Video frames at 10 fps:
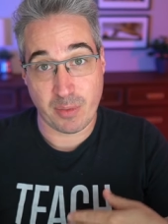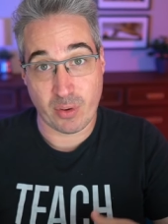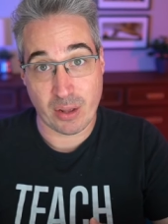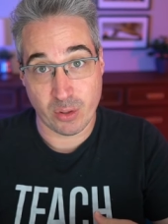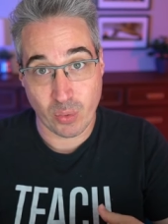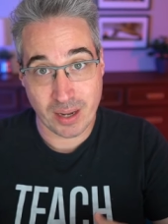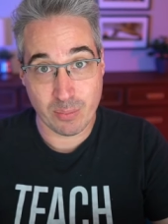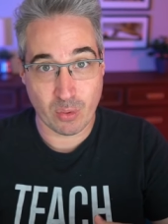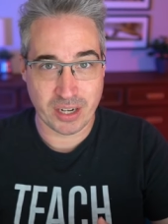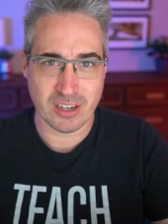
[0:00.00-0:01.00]
from around the
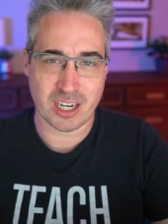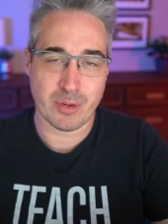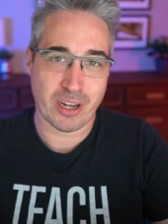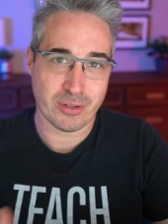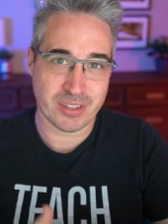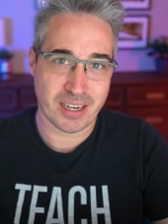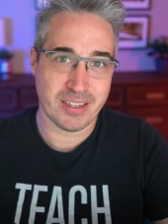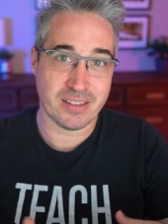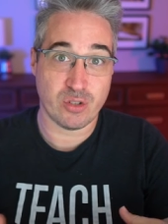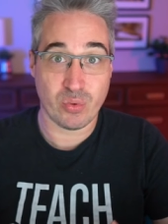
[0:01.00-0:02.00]
web, where I talk about other
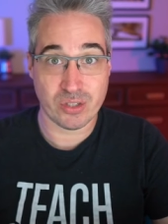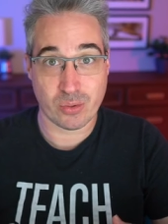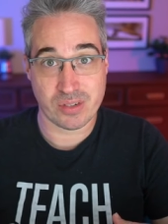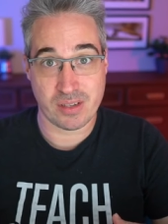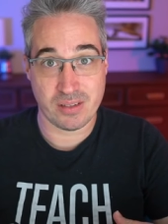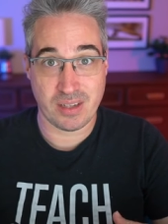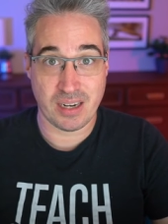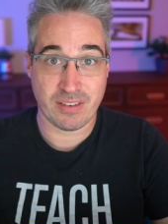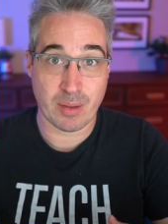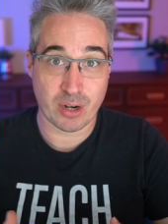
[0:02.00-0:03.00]
sites and resources
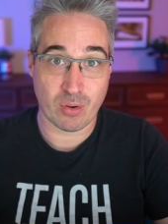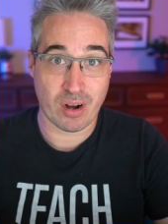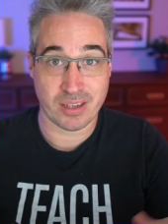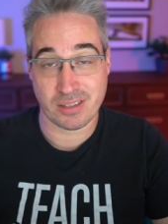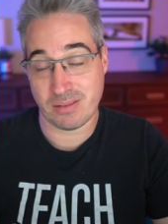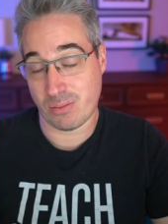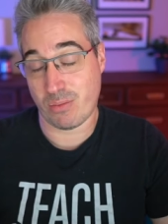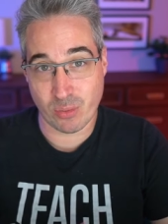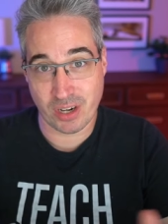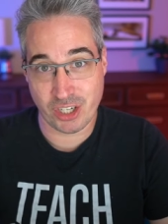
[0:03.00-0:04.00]
that I've come across,
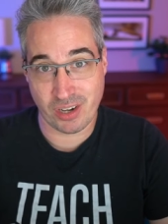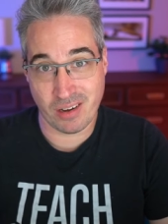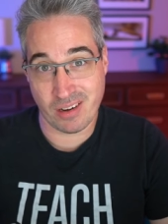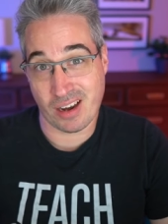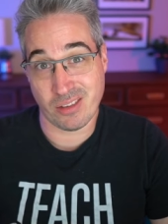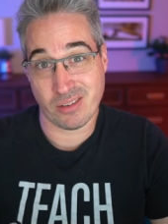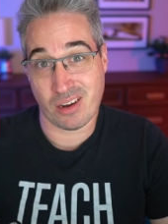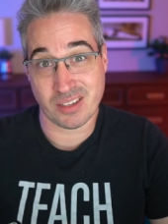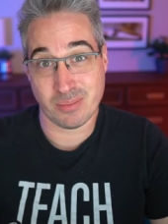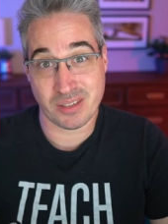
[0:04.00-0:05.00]
and where I share
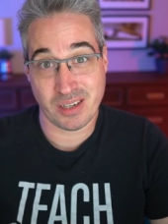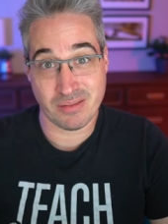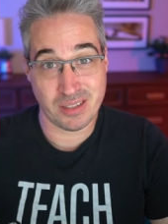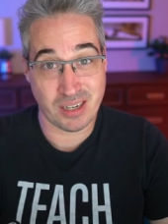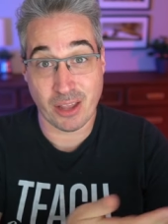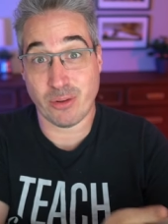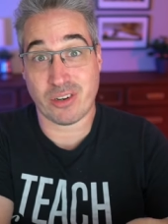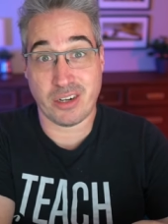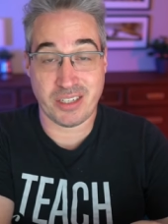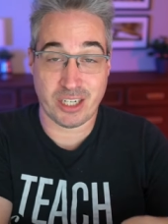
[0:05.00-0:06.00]
other awesome stuff that other
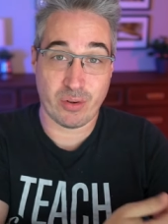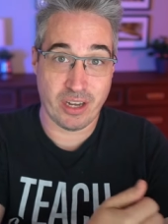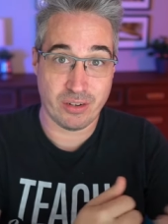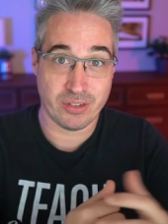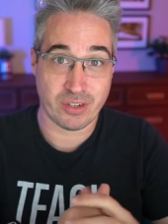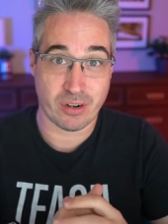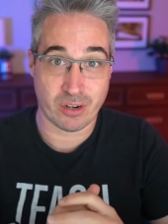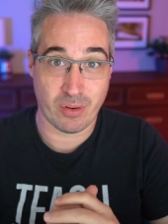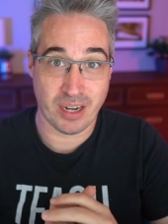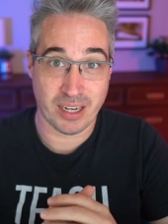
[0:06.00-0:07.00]
content creators are
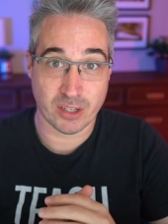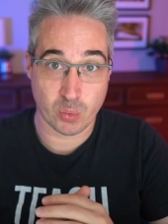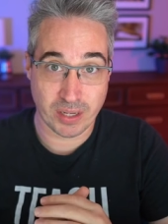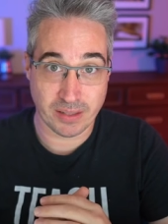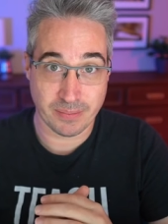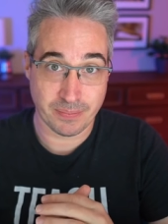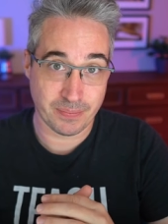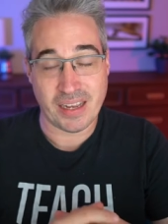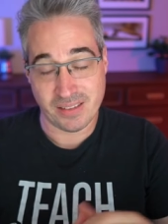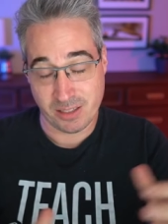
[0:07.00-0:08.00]
creating as well.
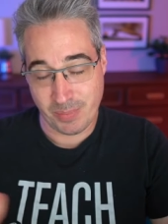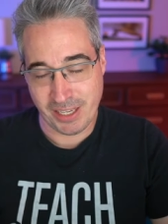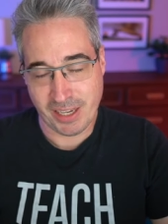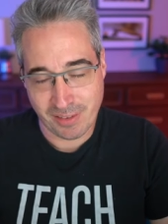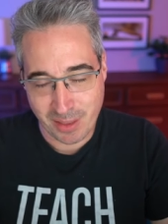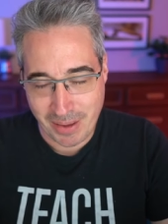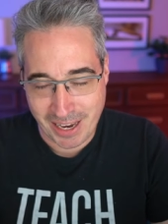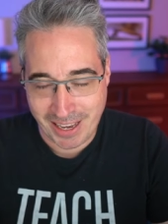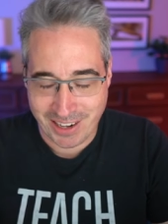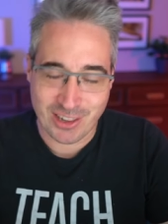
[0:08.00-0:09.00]
And speaking of the
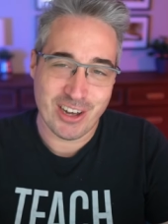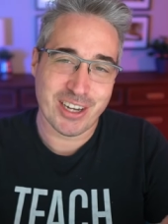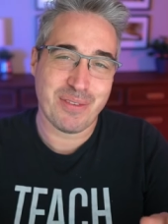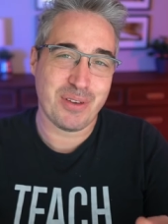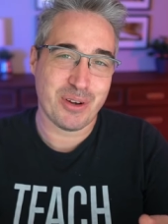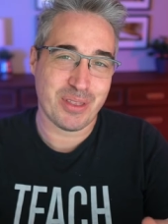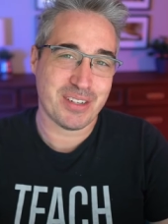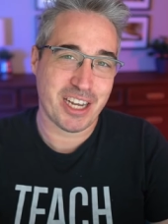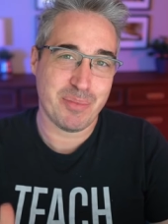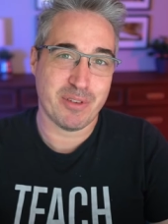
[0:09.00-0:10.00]
back catalog, if you're
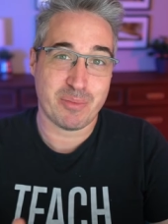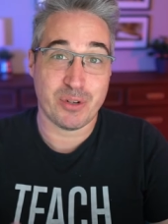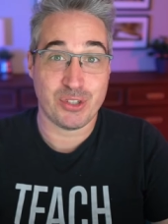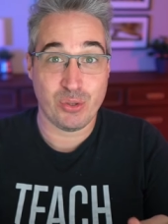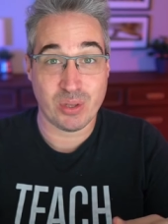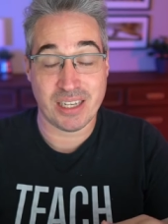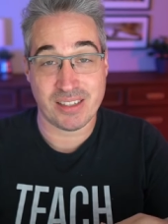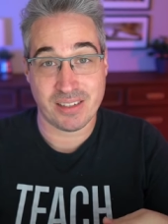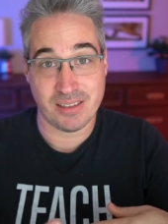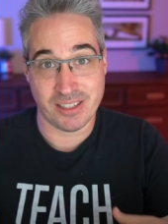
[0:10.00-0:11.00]
the type of person who
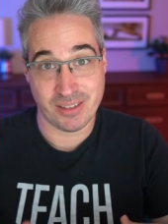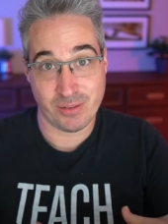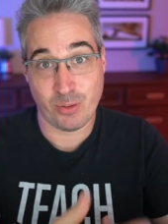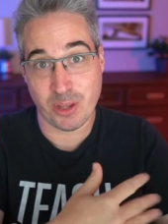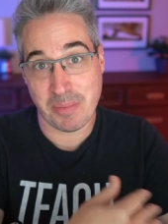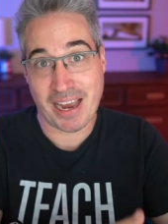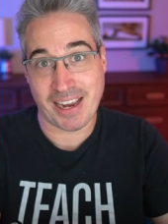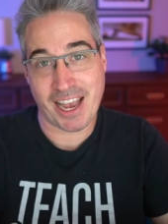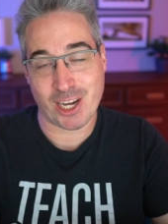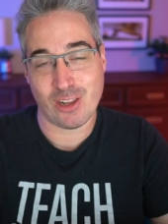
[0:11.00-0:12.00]
likes to listen through the
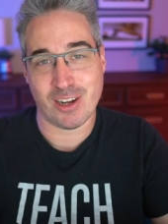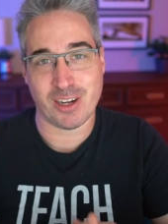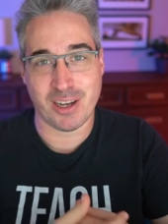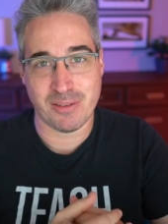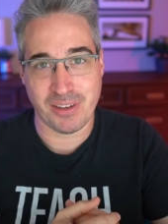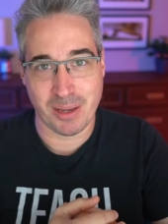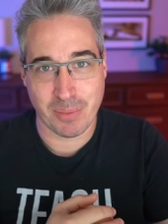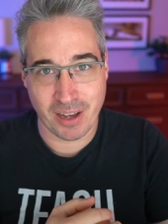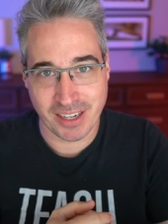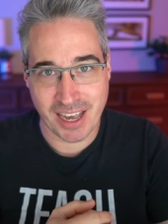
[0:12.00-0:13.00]
back catalog of a
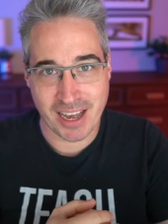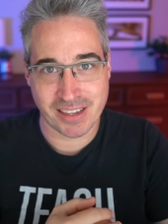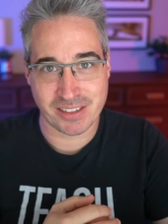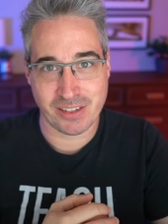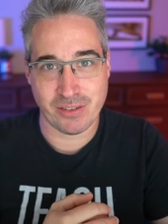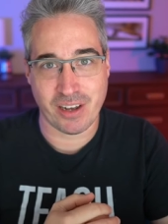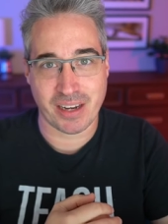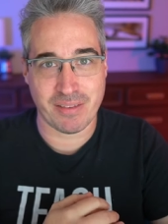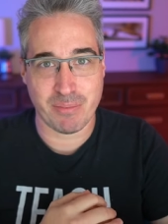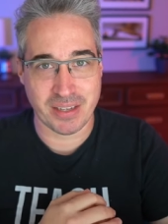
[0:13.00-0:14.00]
podcast to
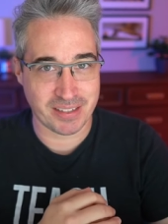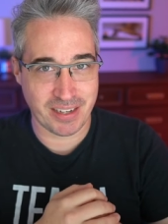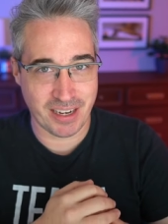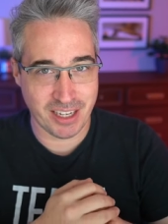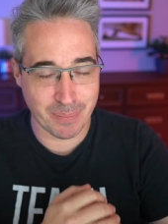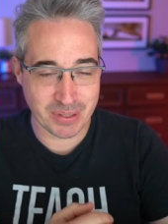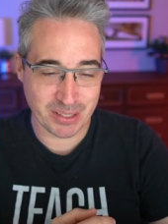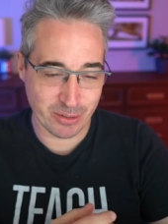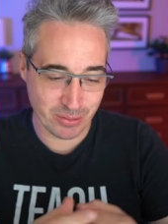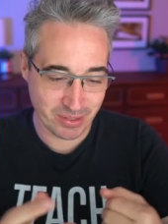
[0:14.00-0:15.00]
not have missed any
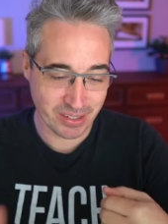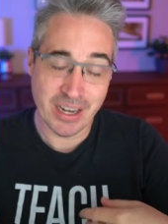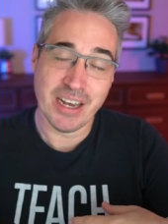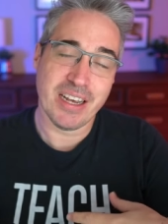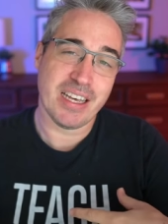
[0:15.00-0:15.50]
episodes,